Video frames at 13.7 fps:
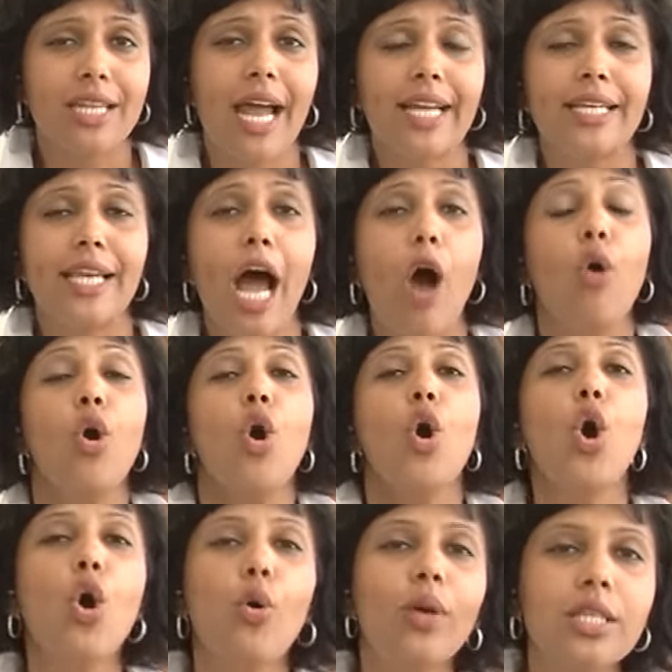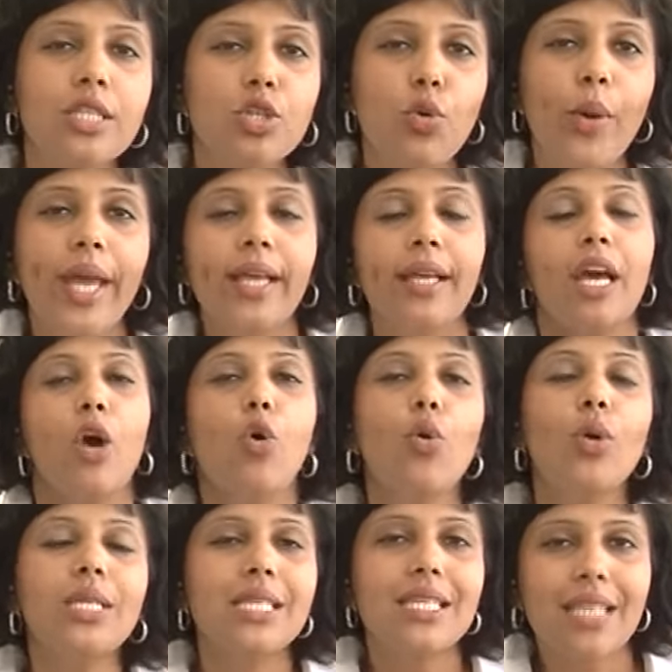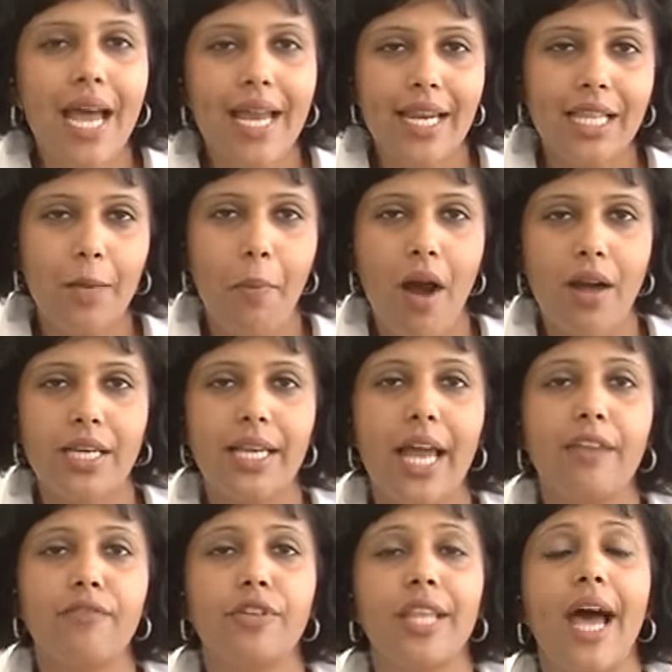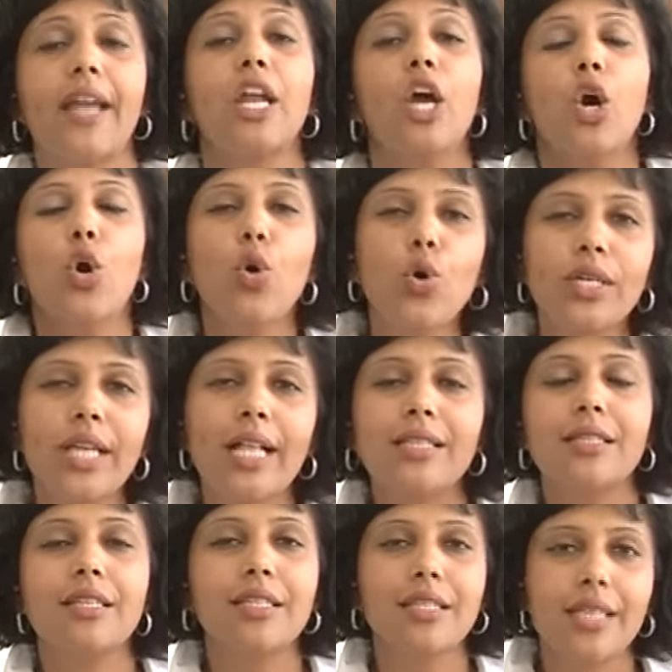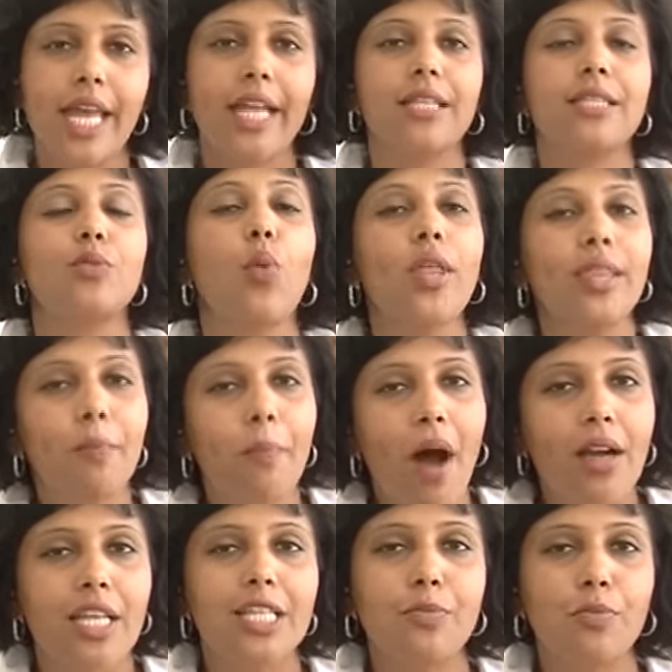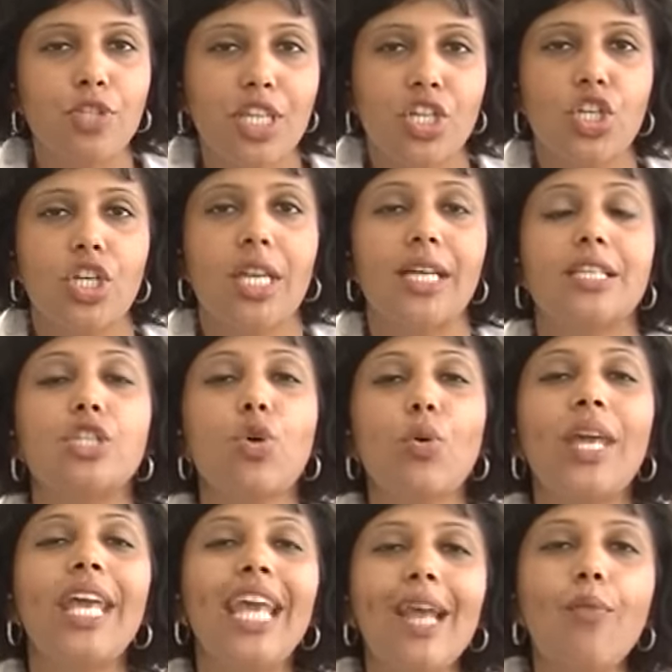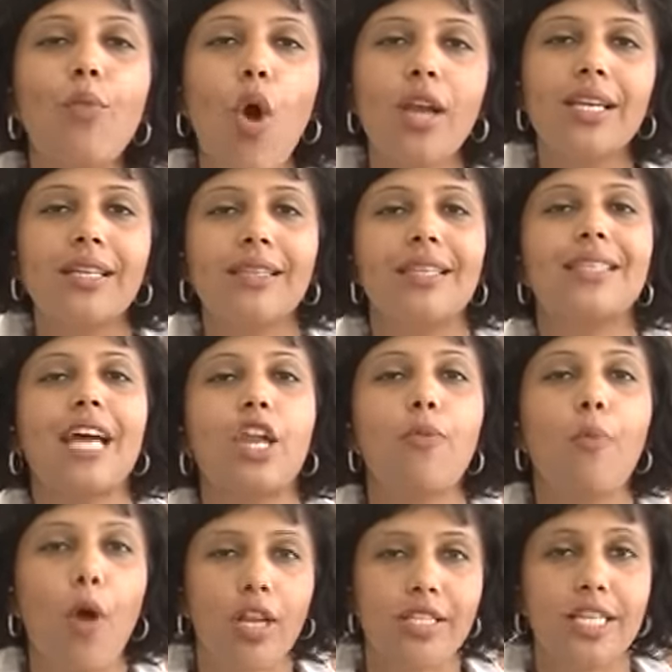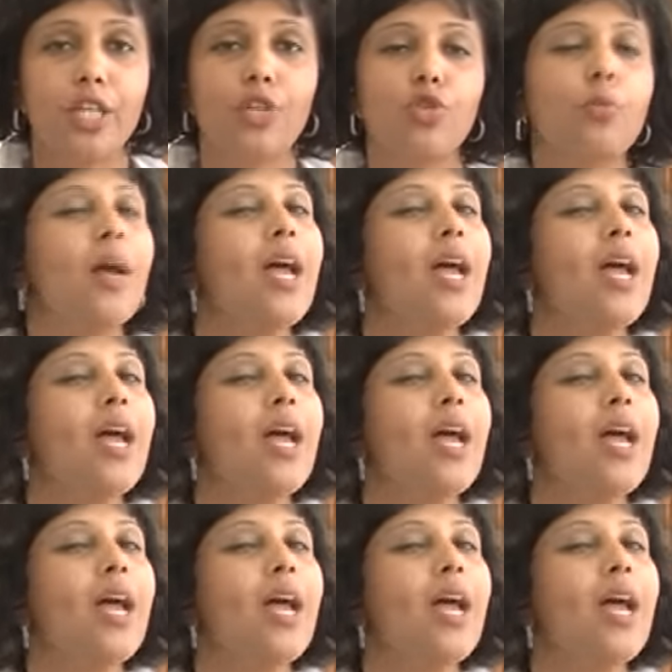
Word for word: right now? Who is deciding the party line for that? Who tells the states what the party's position is? So he wanted this kind of policy group.